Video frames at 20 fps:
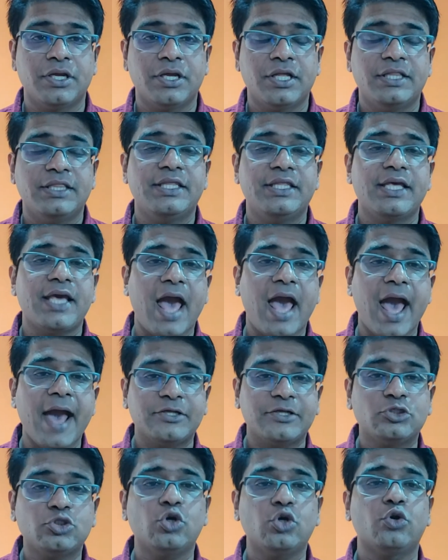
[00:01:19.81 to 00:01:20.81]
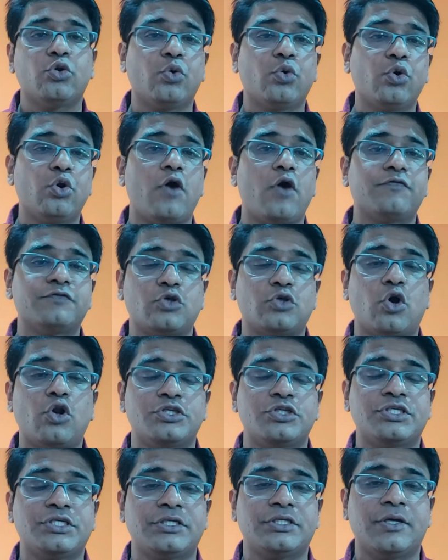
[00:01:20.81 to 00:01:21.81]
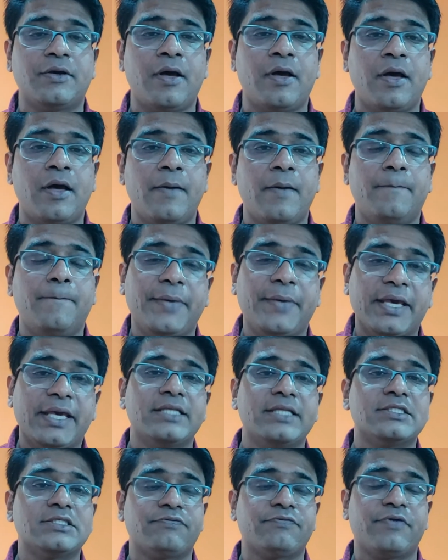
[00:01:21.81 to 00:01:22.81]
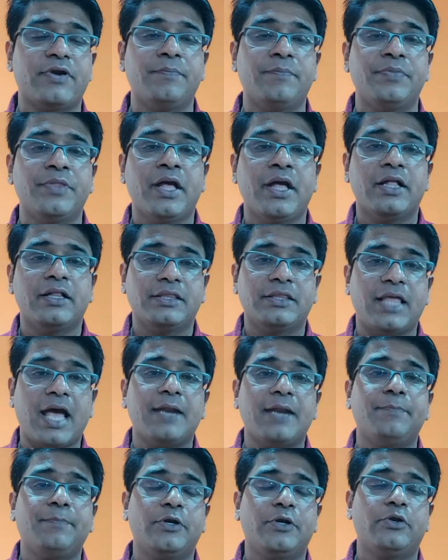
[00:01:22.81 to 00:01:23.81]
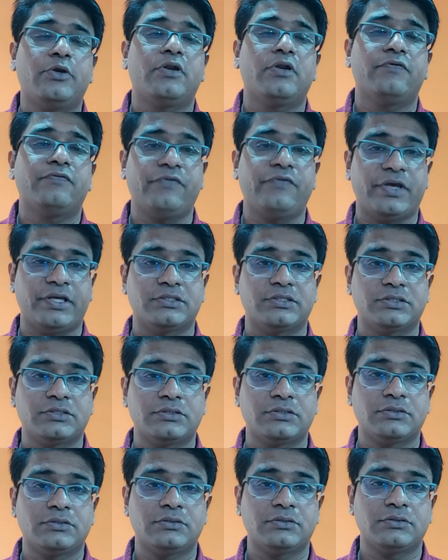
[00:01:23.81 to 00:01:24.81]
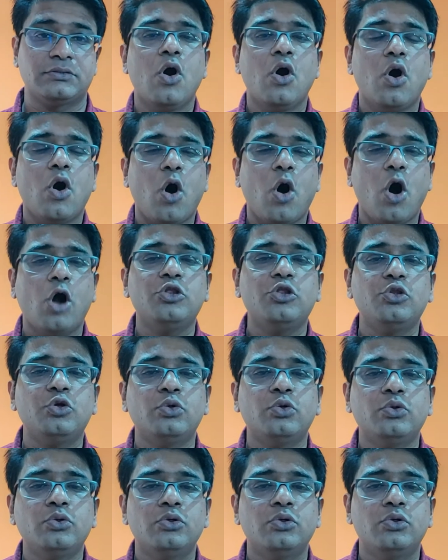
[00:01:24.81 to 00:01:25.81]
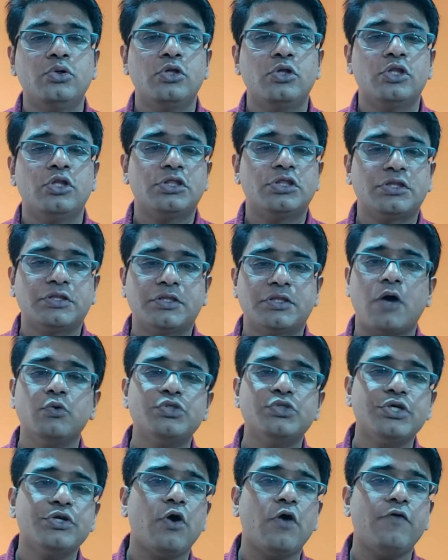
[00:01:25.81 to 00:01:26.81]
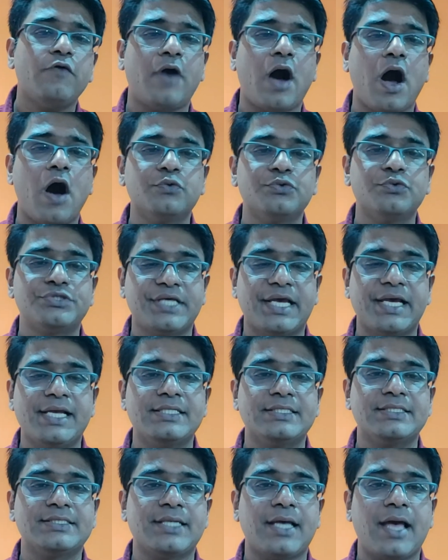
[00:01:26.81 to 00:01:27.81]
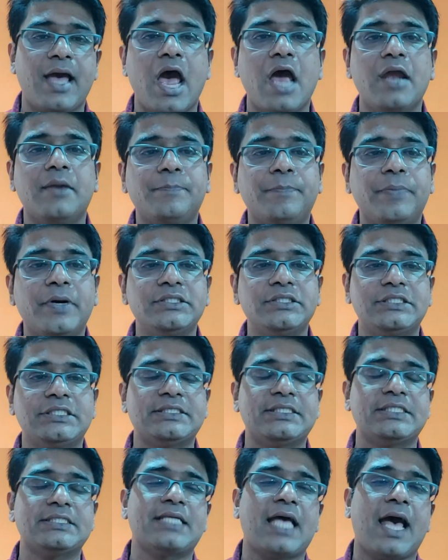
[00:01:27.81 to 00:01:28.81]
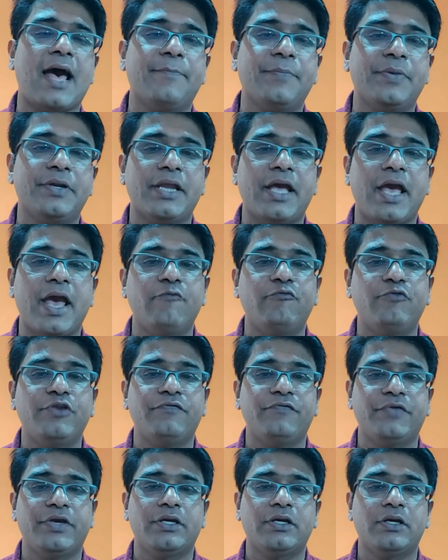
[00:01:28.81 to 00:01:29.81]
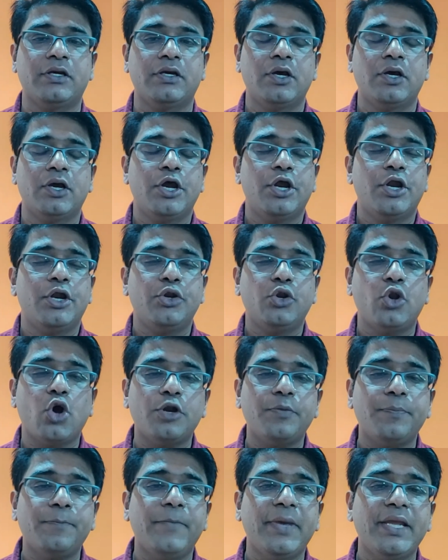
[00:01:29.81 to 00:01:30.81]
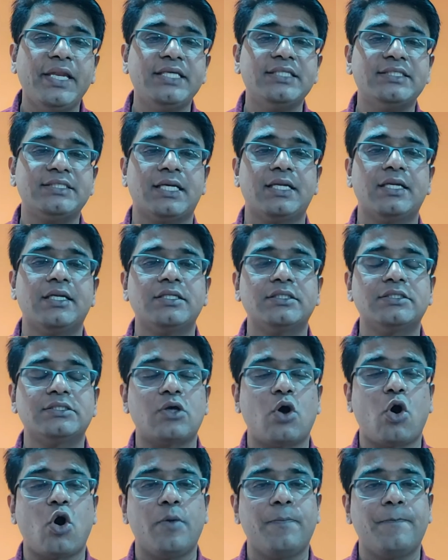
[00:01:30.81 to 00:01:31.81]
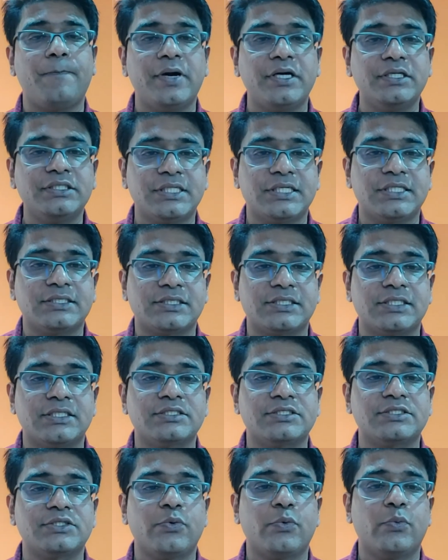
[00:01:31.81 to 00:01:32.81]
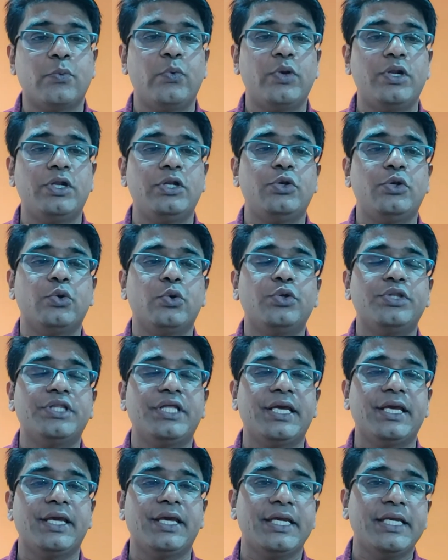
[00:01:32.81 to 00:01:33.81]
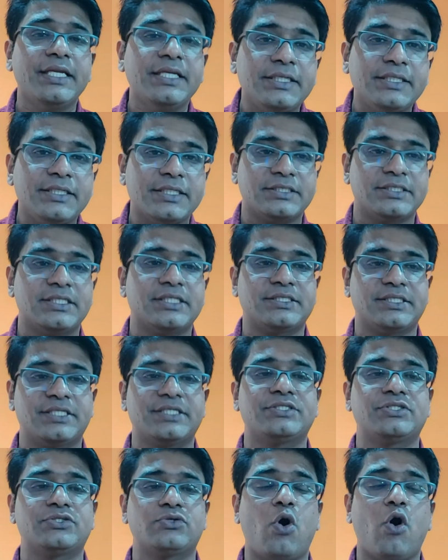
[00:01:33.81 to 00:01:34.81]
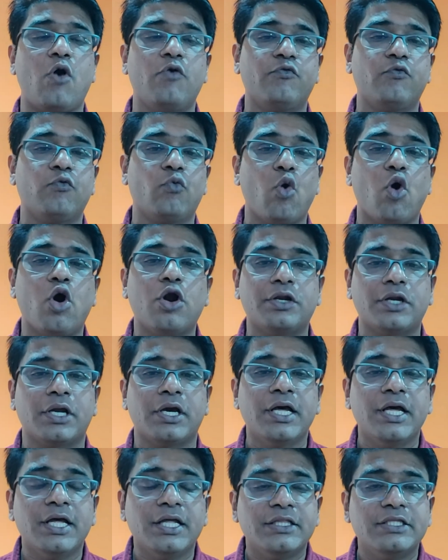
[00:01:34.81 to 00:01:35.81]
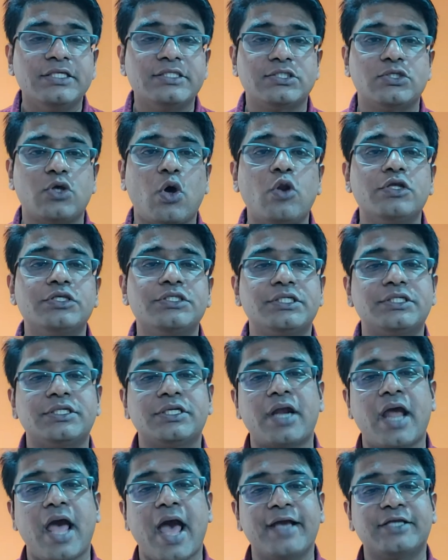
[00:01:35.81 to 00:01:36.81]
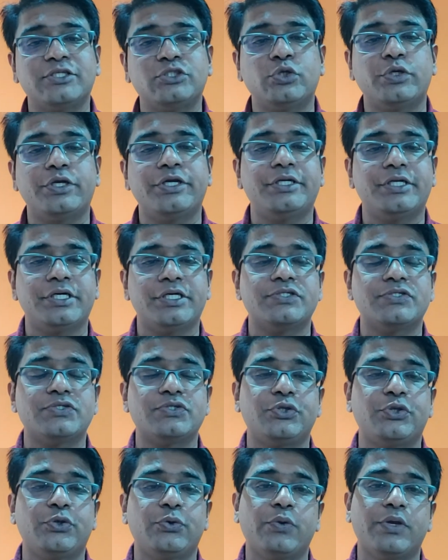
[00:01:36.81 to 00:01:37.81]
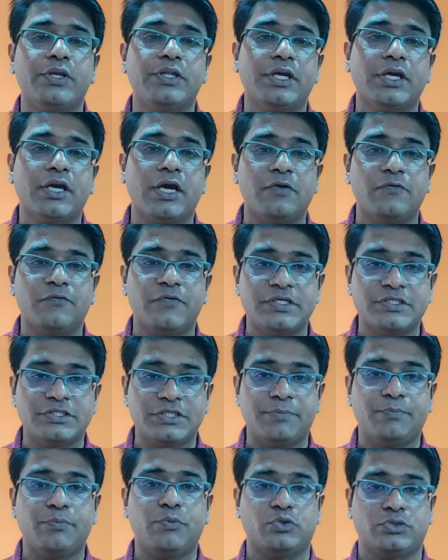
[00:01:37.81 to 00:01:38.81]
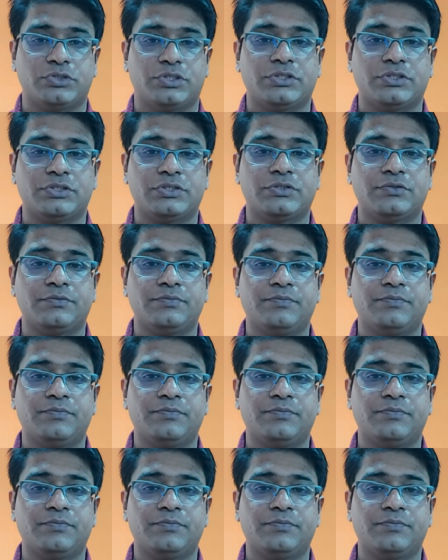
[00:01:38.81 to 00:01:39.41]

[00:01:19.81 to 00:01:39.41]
the actual role of solicitor begins from that particular phase. Although thousands of house sales and purchases happen every week, not many sellers or purchasers will know the intricacies of what the solicitor actually does during the conveyancing process.